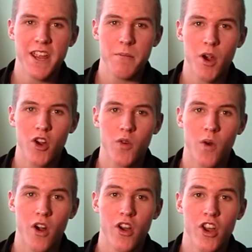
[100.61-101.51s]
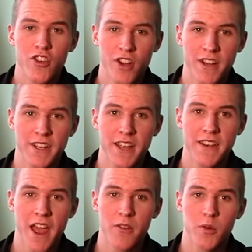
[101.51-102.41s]
Nate Marquardt tried to
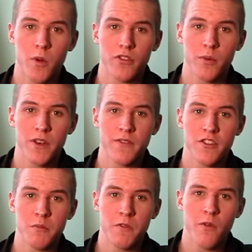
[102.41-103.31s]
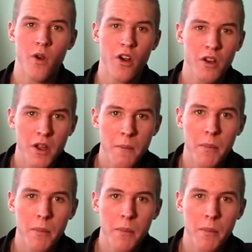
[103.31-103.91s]
get down to welterweight division before,